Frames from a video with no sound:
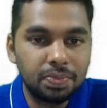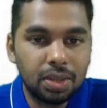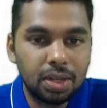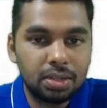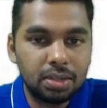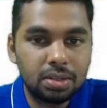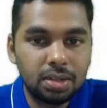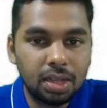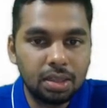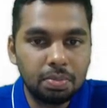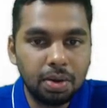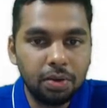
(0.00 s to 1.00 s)
It is
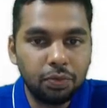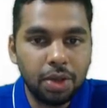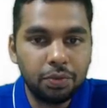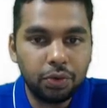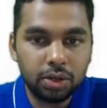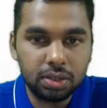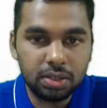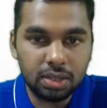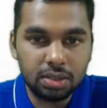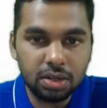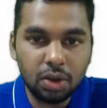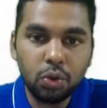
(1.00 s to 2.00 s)
nothing but
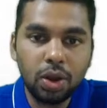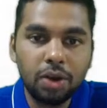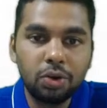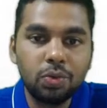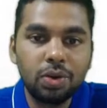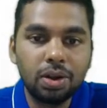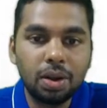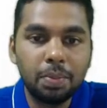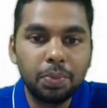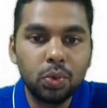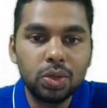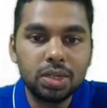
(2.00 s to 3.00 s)
546. Now you have to
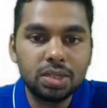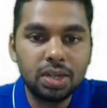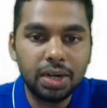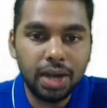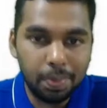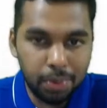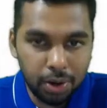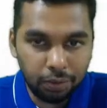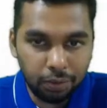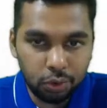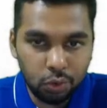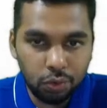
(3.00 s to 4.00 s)
compute just the double
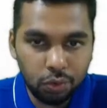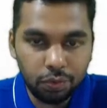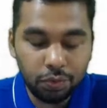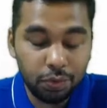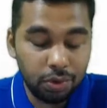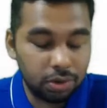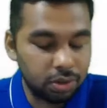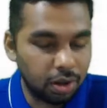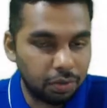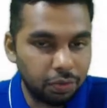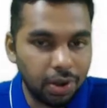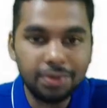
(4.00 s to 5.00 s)
of
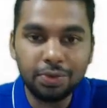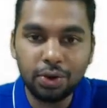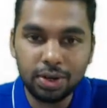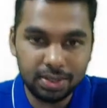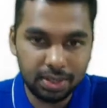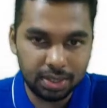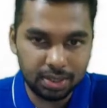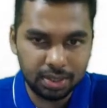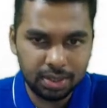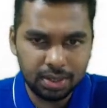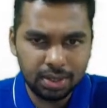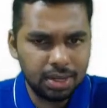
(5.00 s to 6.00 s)
546.
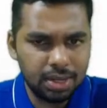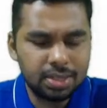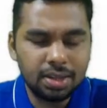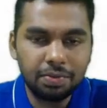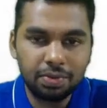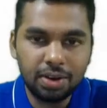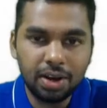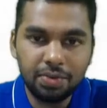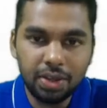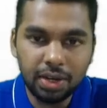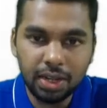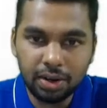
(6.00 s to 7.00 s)
It's
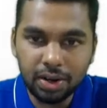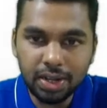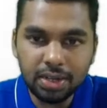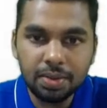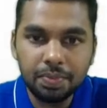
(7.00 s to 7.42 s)
convenient, right?